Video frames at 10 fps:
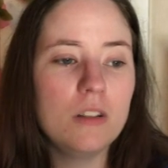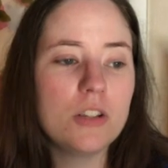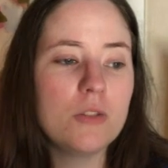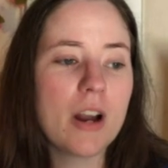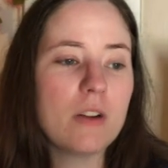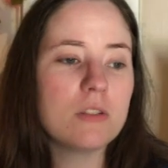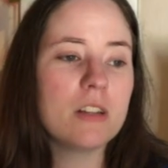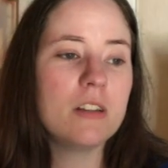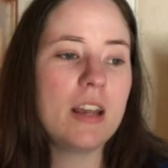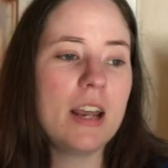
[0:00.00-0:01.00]
two grackles the
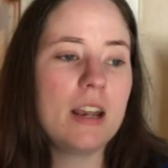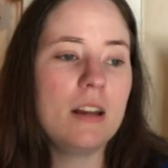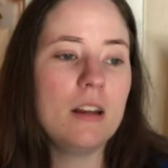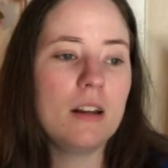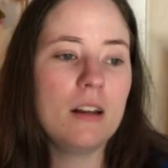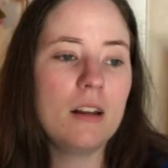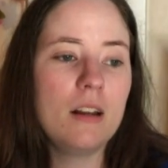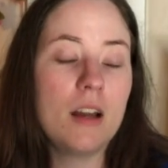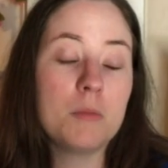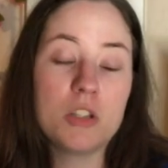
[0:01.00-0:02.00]
other day.
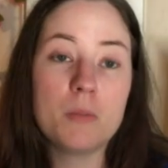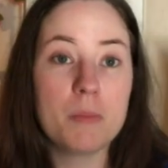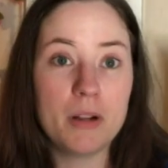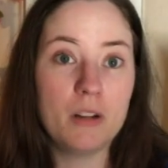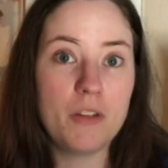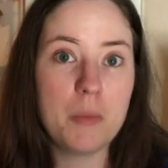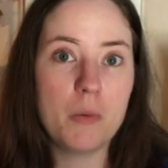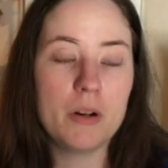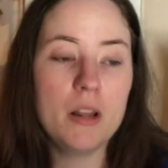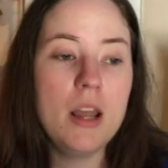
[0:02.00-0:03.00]
I'm assuming a male and a female
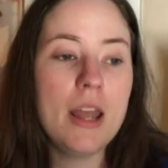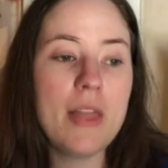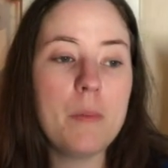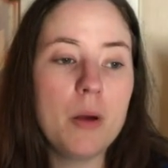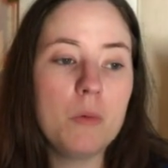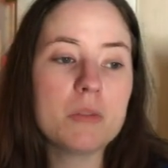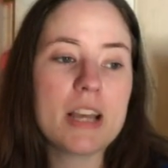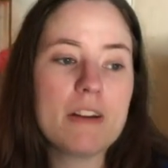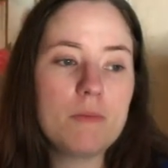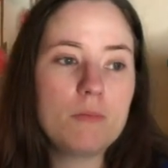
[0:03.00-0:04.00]
one. And the male one was
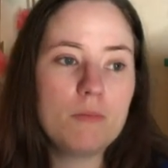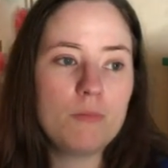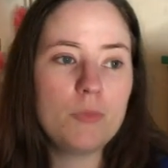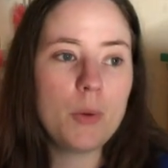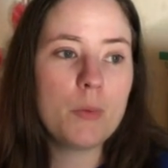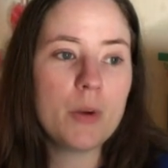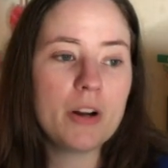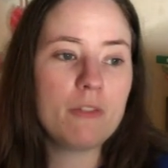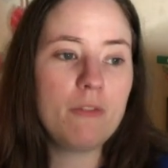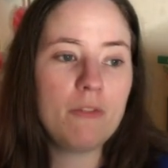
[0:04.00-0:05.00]
like, doing
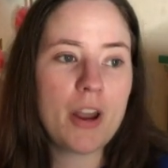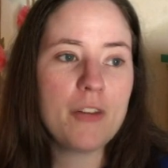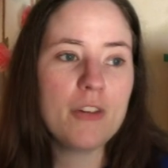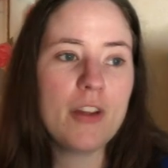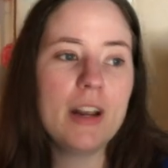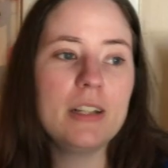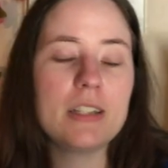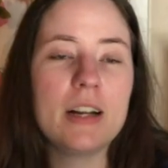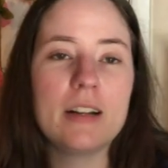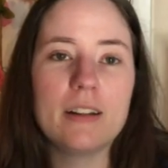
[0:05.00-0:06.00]
weird feather things,
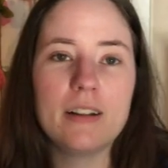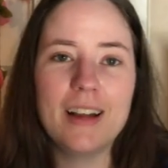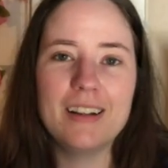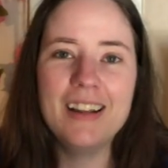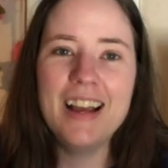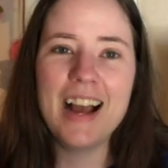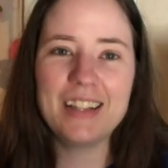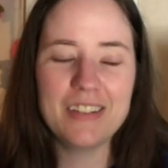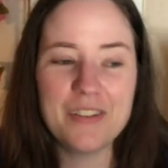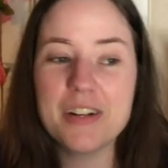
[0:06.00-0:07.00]
and I thought
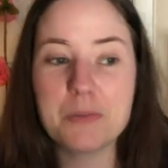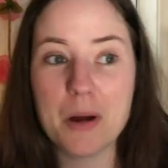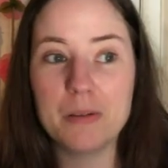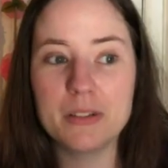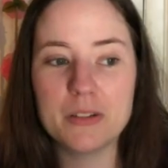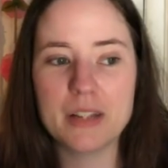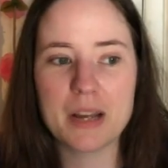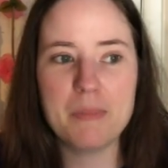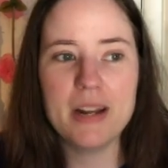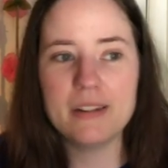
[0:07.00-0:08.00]
Devaney's probably doing like
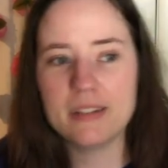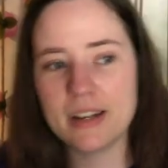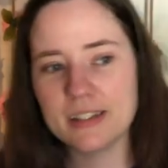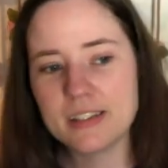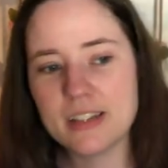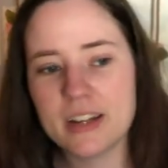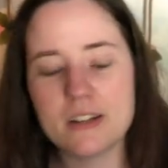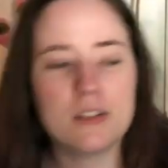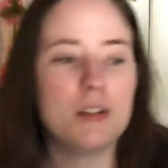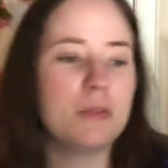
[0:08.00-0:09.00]
a mating dance thing
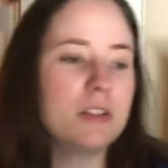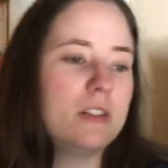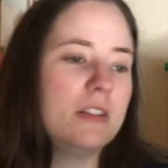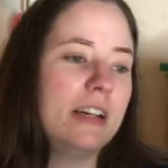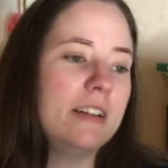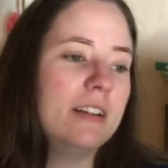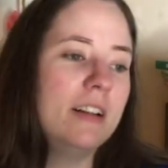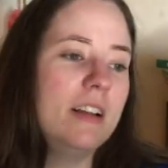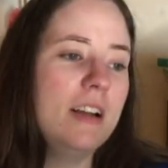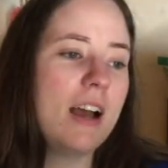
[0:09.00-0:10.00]
because a lot of birds do that.
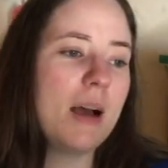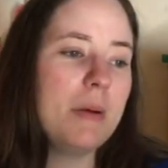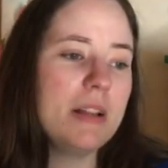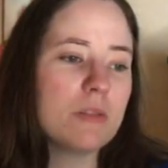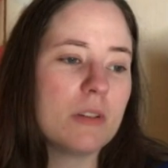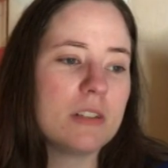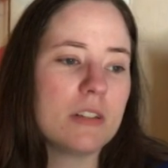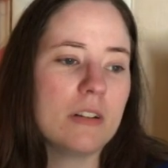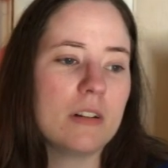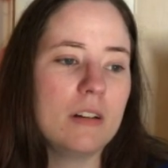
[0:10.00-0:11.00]
I bet that's what he's
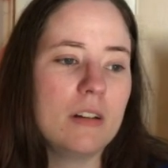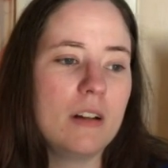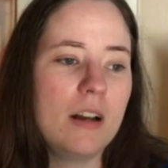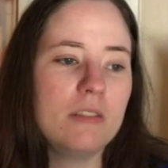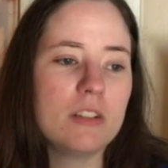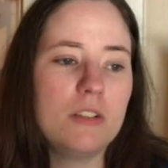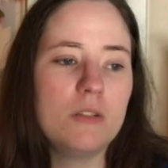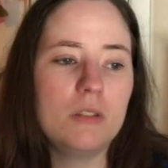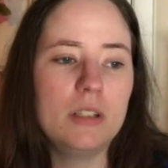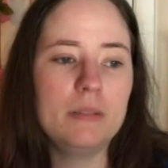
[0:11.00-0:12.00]
doing. I'll have to
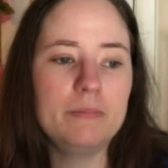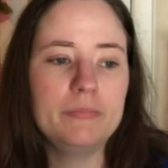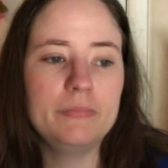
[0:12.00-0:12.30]
Google it.